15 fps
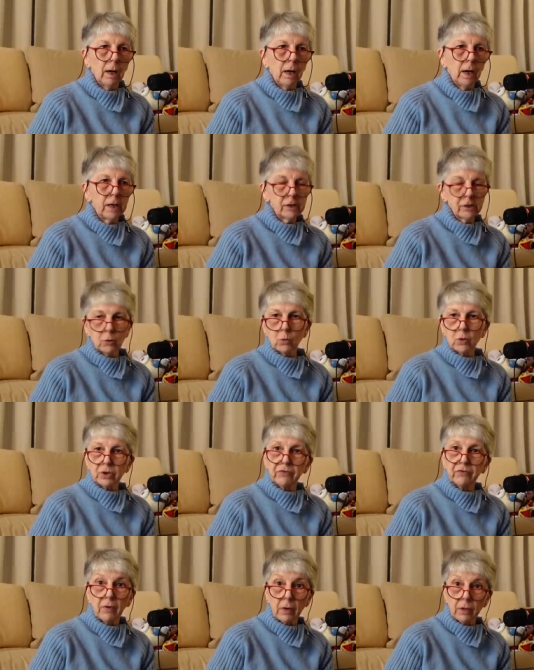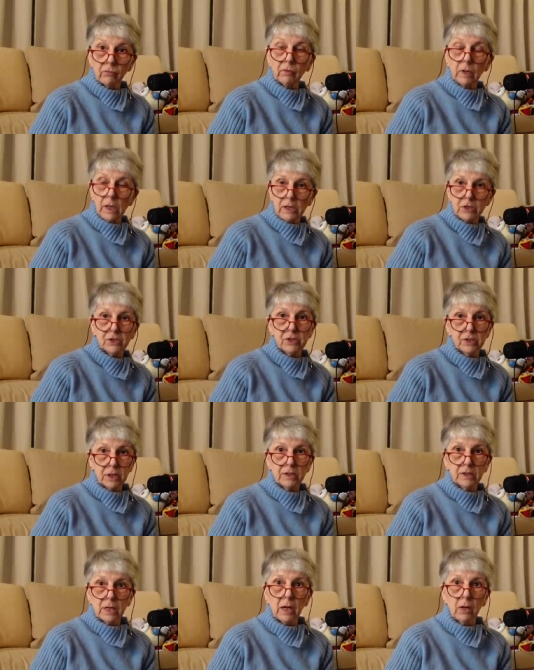I thought if I really
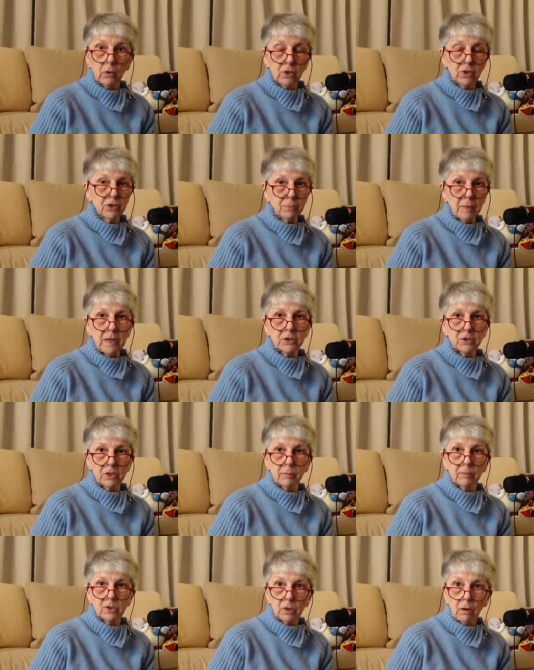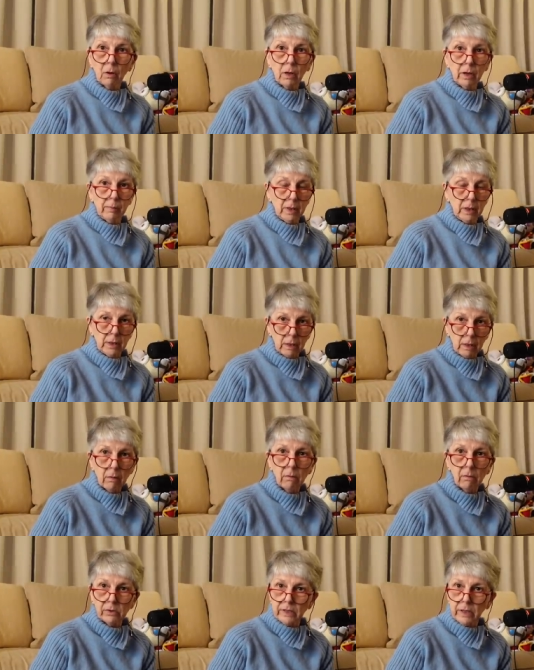sit down and spend some time and
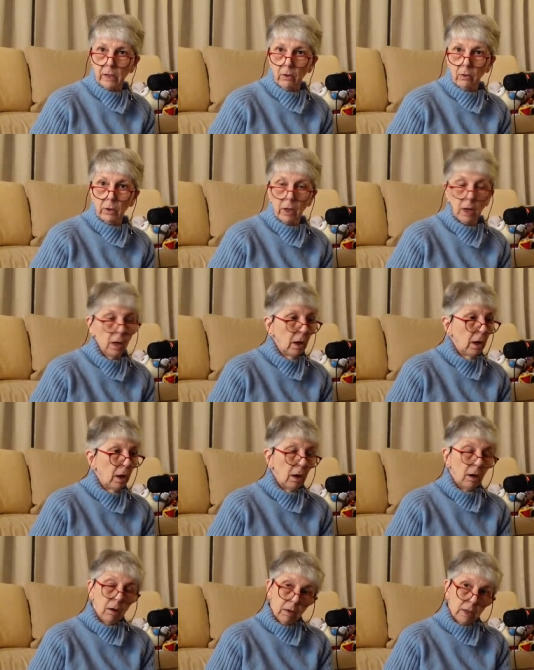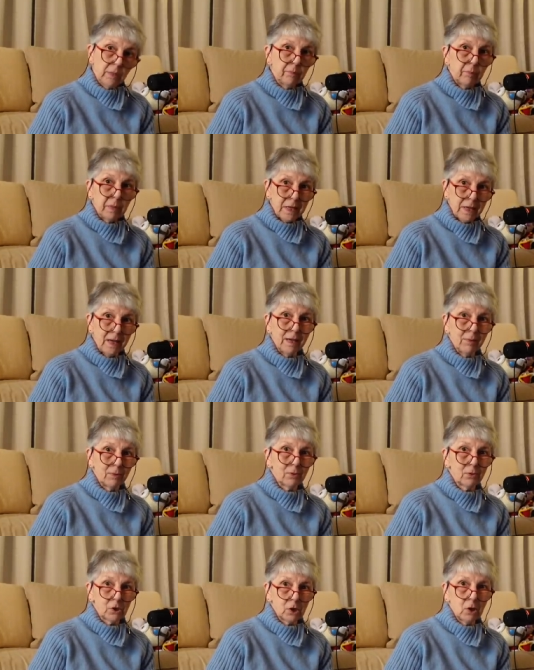knuckle down, I'd be
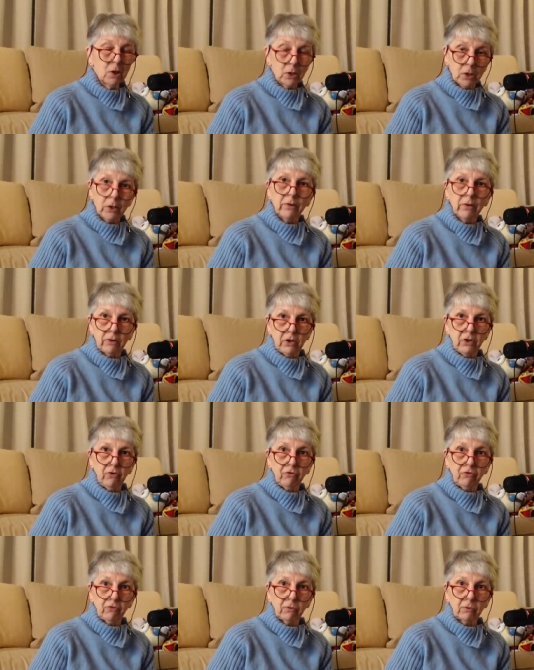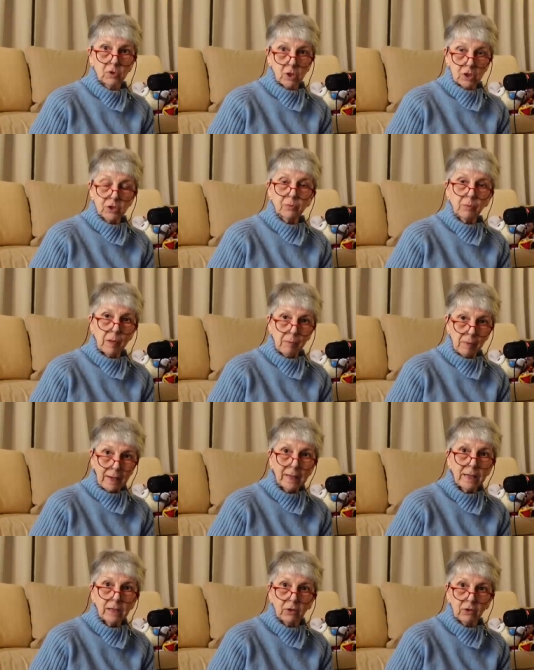able to learn this just by
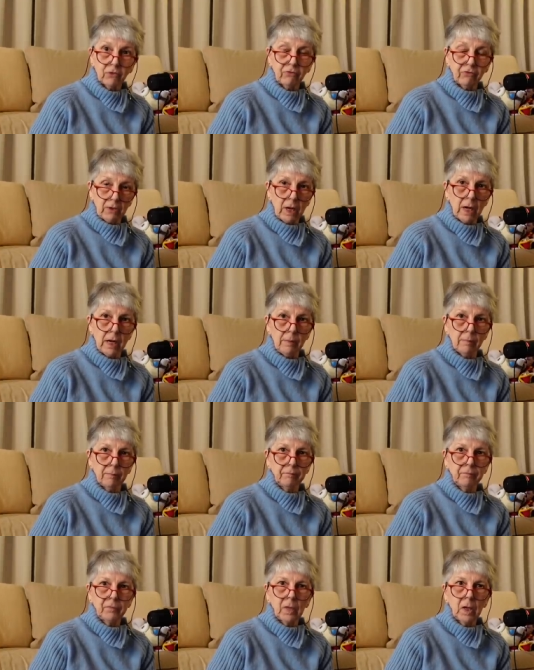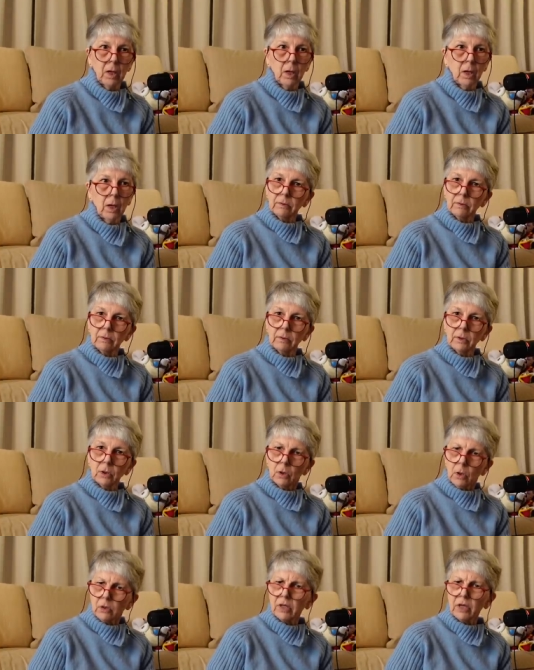playing this game.
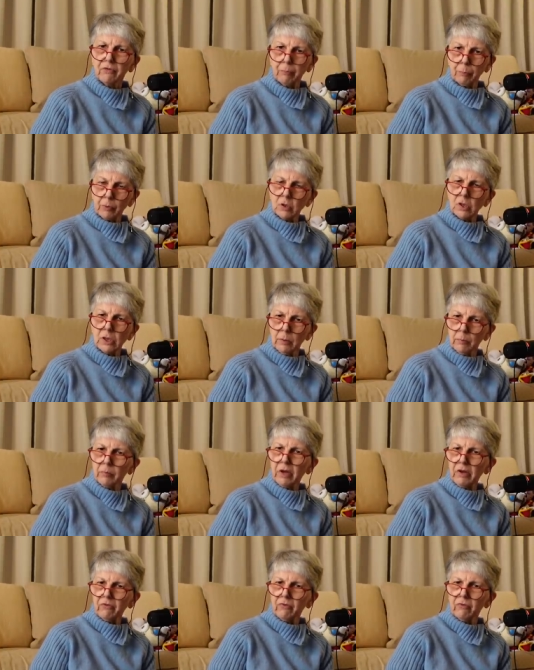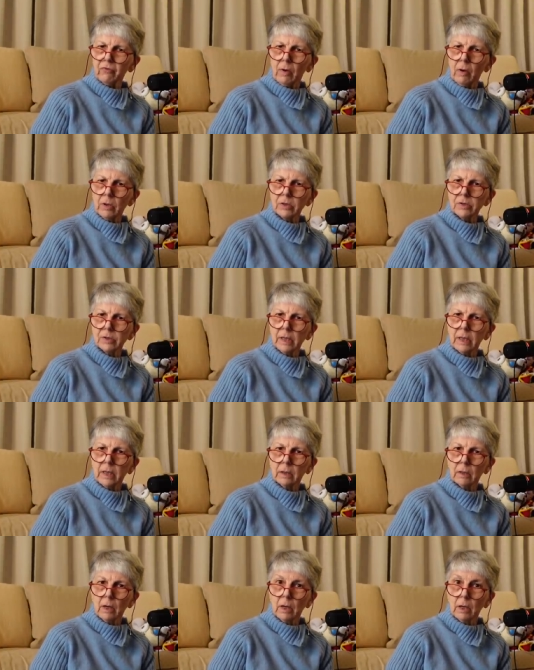You know, that's pretty impressive, I
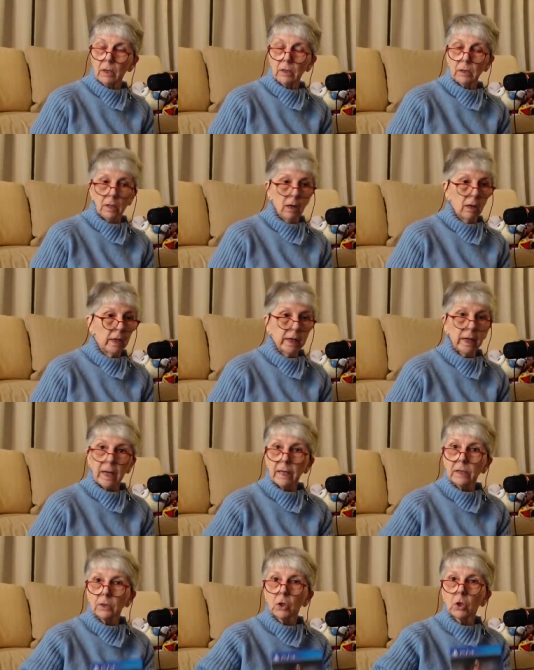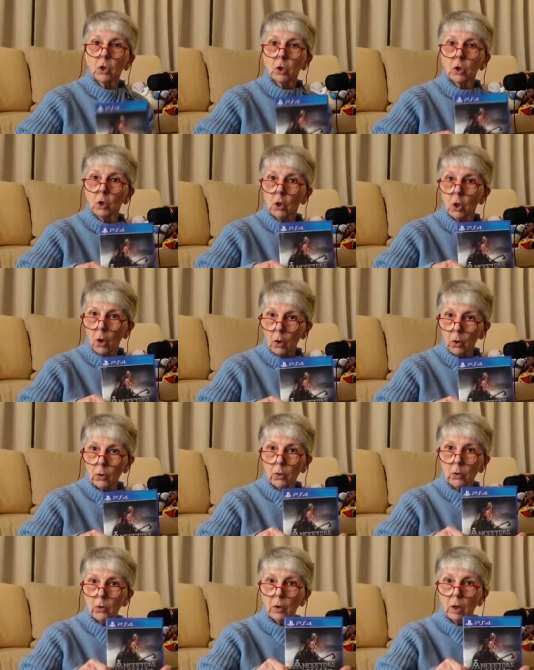think. I had
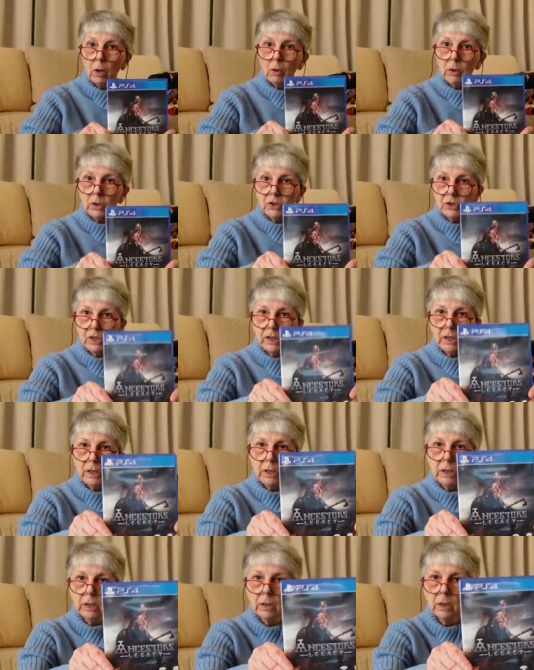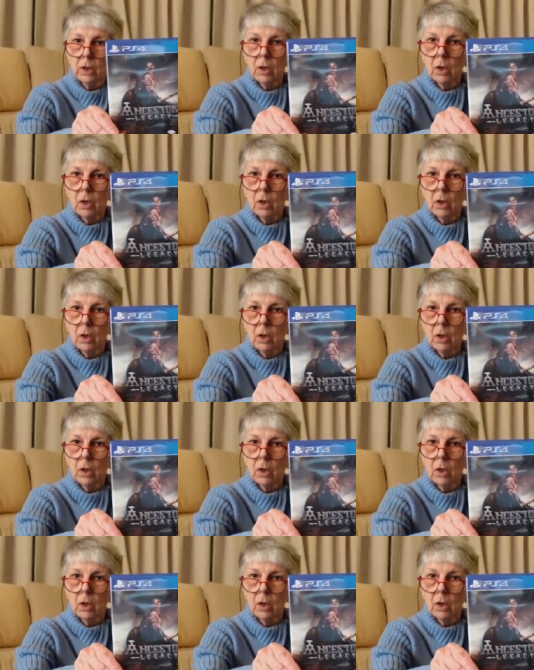no idea